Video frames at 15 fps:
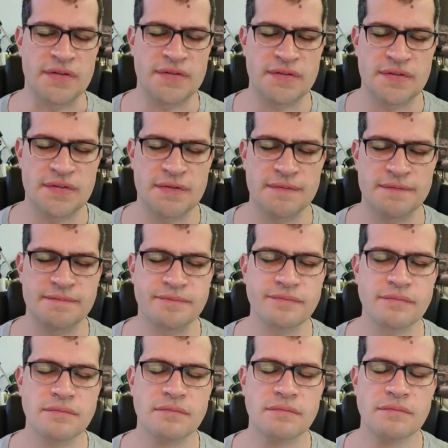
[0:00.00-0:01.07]
us,
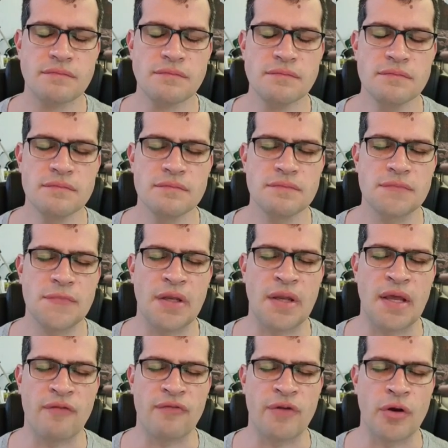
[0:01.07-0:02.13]
in
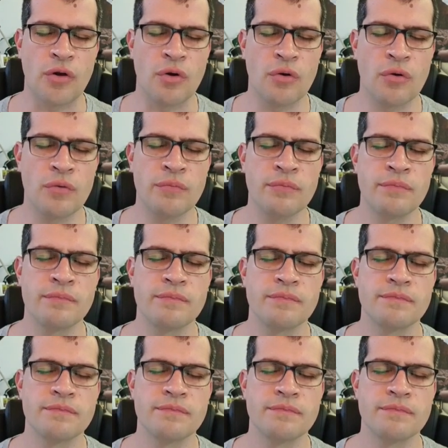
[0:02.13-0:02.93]
every home,